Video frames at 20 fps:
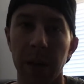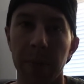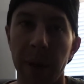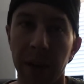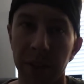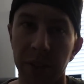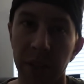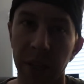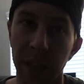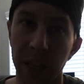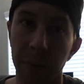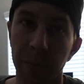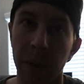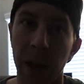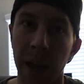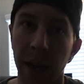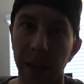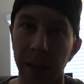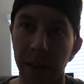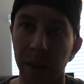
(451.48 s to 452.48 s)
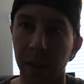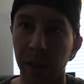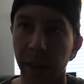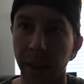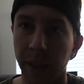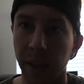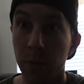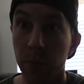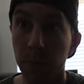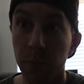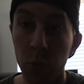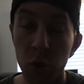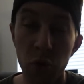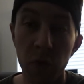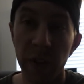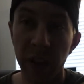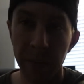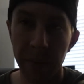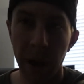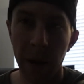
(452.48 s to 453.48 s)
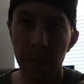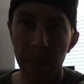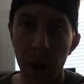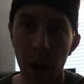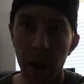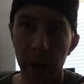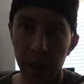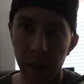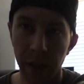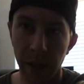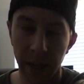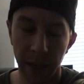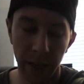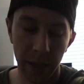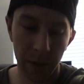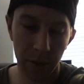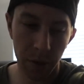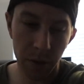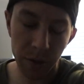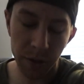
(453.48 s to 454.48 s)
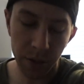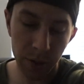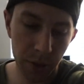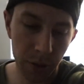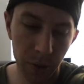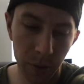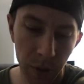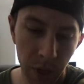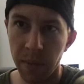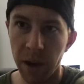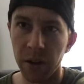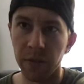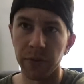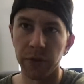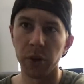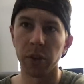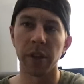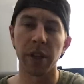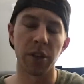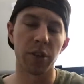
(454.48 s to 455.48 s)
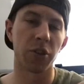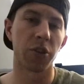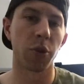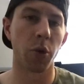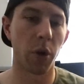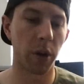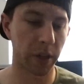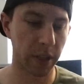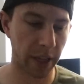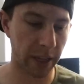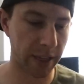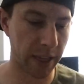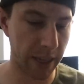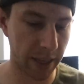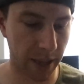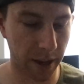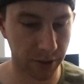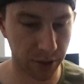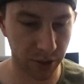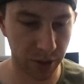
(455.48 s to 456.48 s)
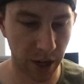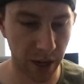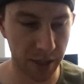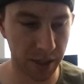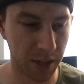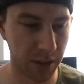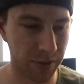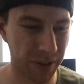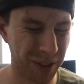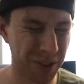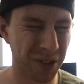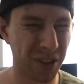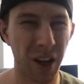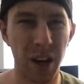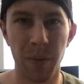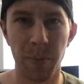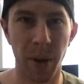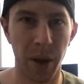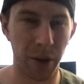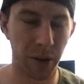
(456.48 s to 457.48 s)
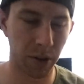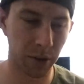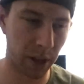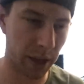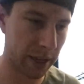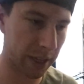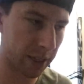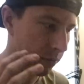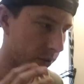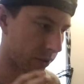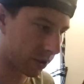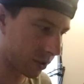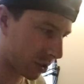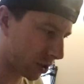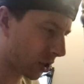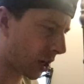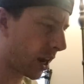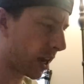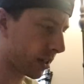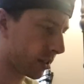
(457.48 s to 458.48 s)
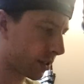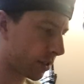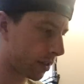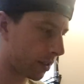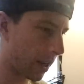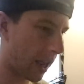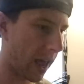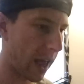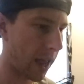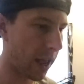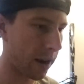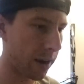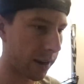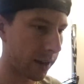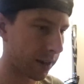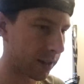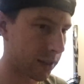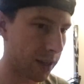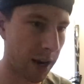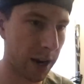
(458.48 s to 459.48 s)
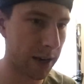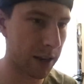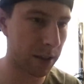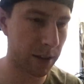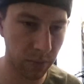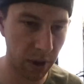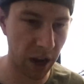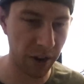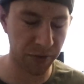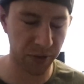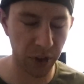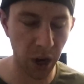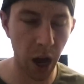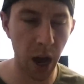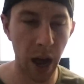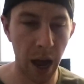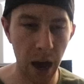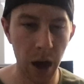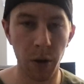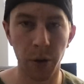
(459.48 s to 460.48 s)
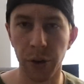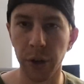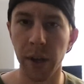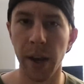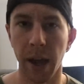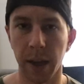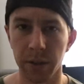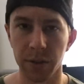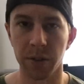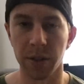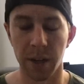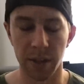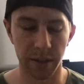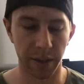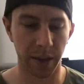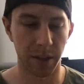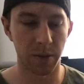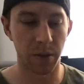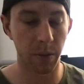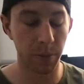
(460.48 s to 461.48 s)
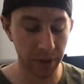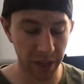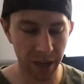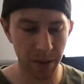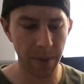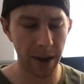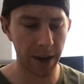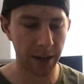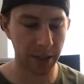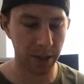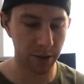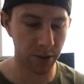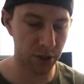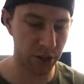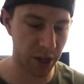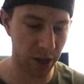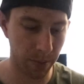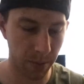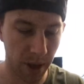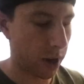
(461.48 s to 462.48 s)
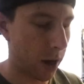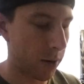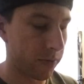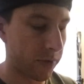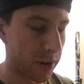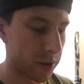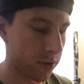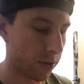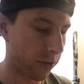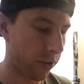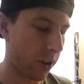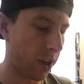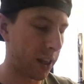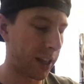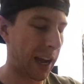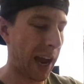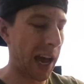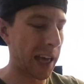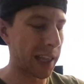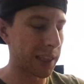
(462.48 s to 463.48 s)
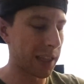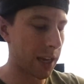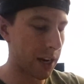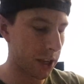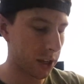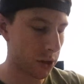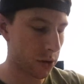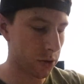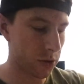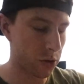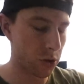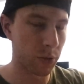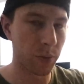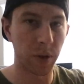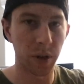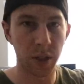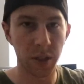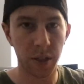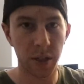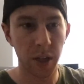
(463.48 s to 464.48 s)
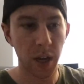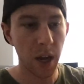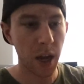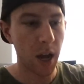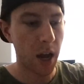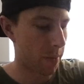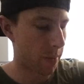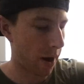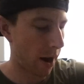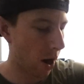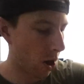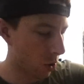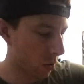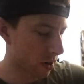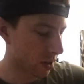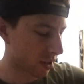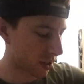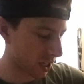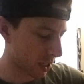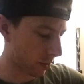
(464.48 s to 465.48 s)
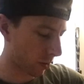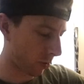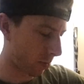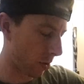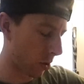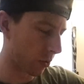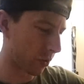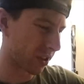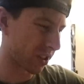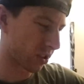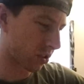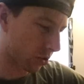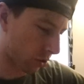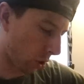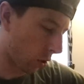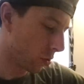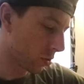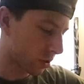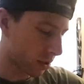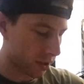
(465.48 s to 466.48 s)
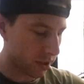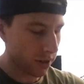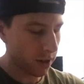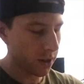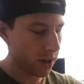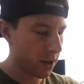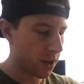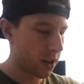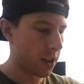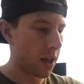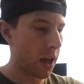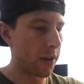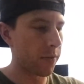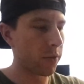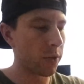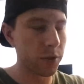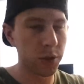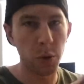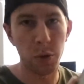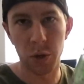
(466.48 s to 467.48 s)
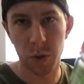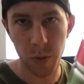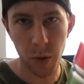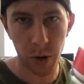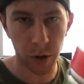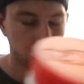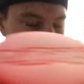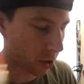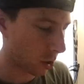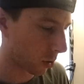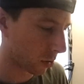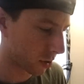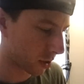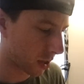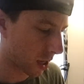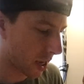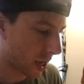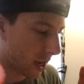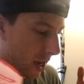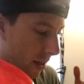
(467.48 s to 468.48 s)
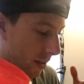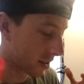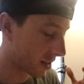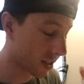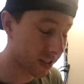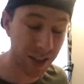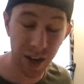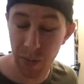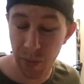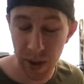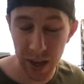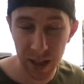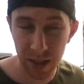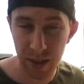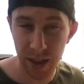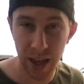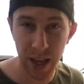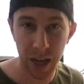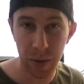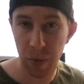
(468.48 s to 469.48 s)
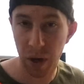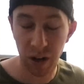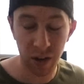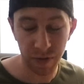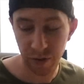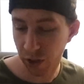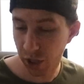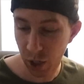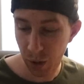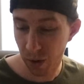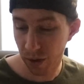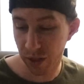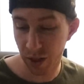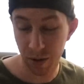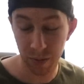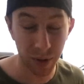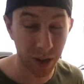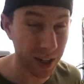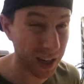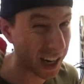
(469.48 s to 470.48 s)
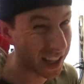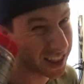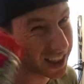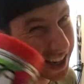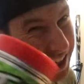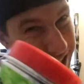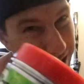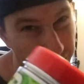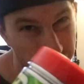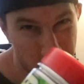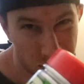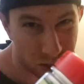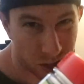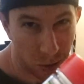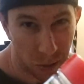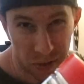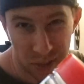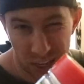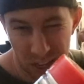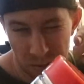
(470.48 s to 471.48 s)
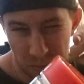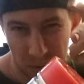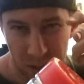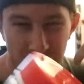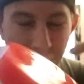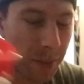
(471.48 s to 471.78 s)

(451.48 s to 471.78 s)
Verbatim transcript: and I'm actually getting back into like moving my body like I used to, I've really enjoyed like getting exercise and I felt a lot better like with stress and anxiety. Like I forgot how good exercising is. So I'm getting back into the gym. I'm friends with a lot of like athletic YouTubers. and I always see them promote this ghost Everyone's always promoting Ghost. This isn't a paid thing. I'm not affiliated with them, but I'd like to be. Ghost hit me